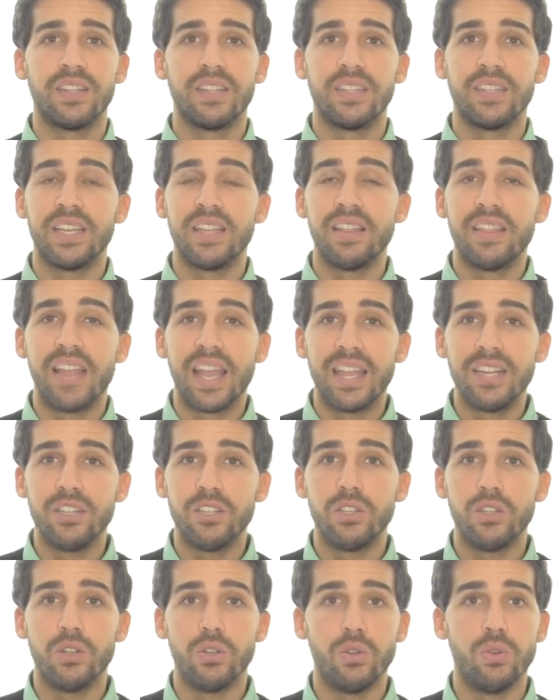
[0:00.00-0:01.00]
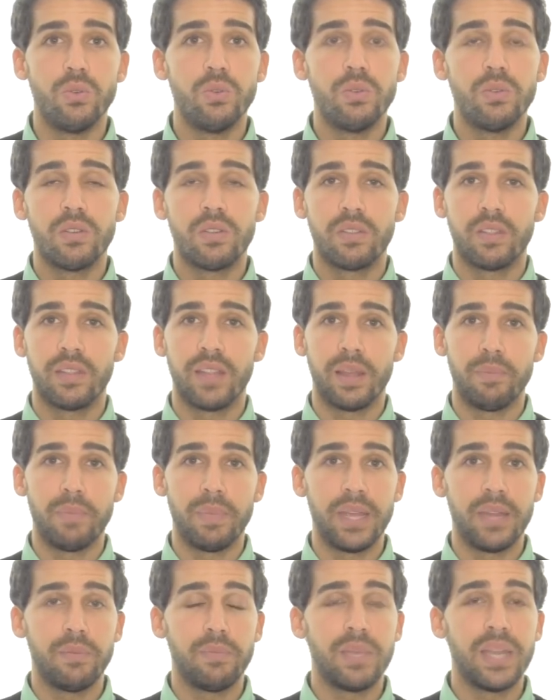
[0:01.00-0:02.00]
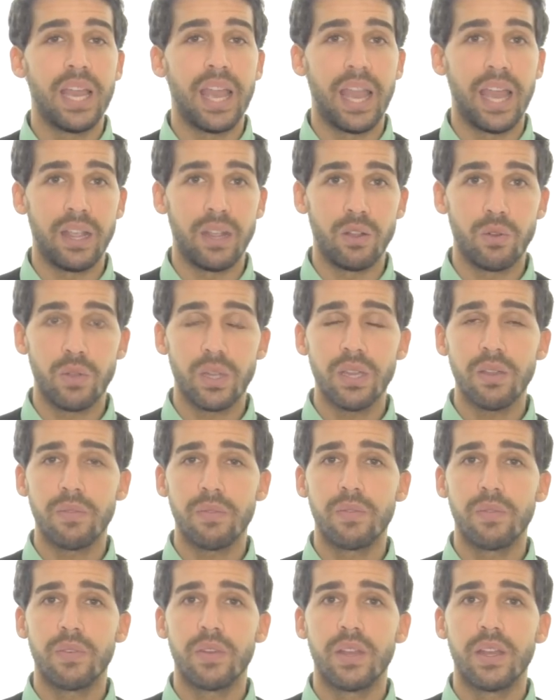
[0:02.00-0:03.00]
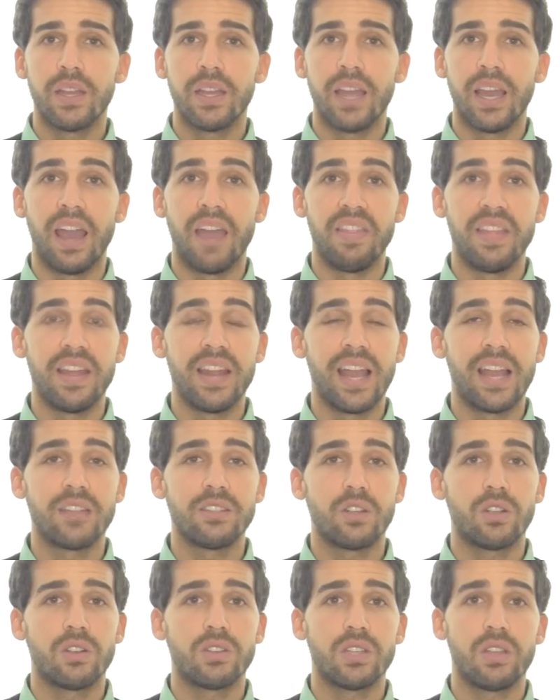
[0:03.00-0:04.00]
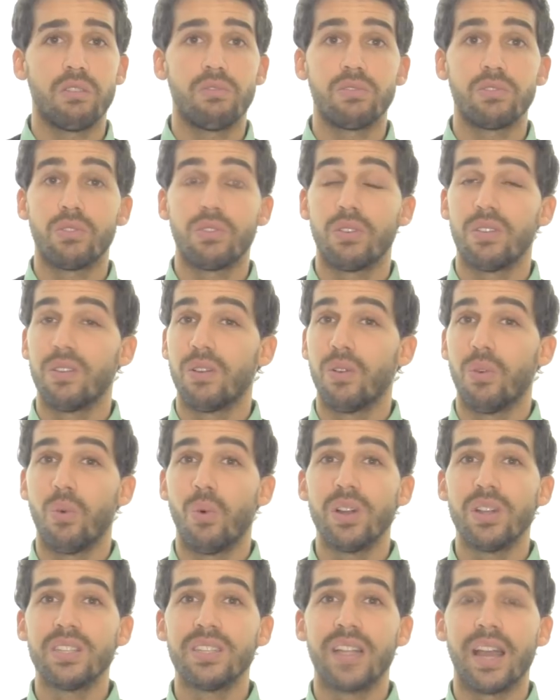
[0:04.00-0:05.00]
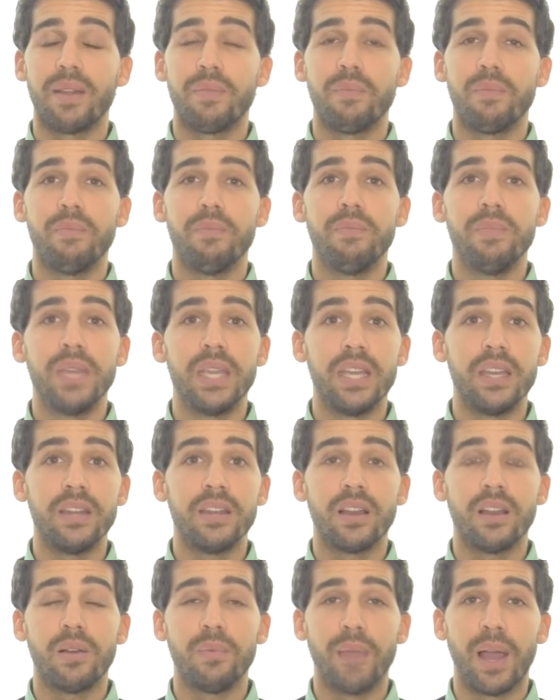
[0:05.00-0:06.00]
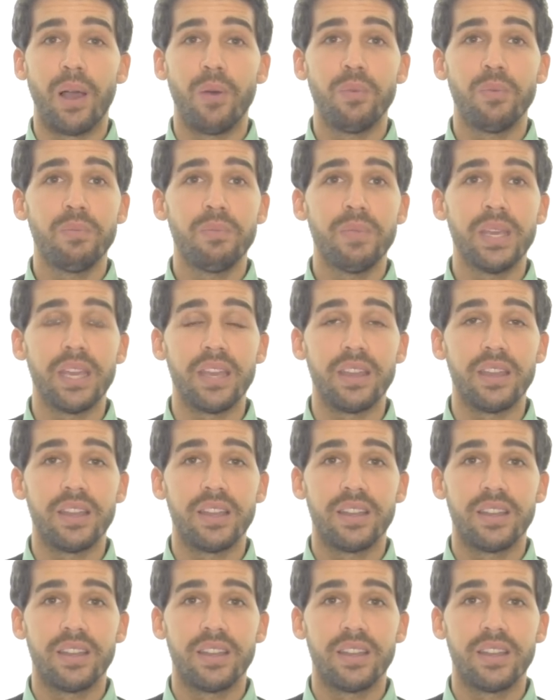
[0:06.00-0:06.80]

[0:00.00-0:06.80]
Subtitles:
did they do that made me angry? And then ask ourselves, what does that mean about me?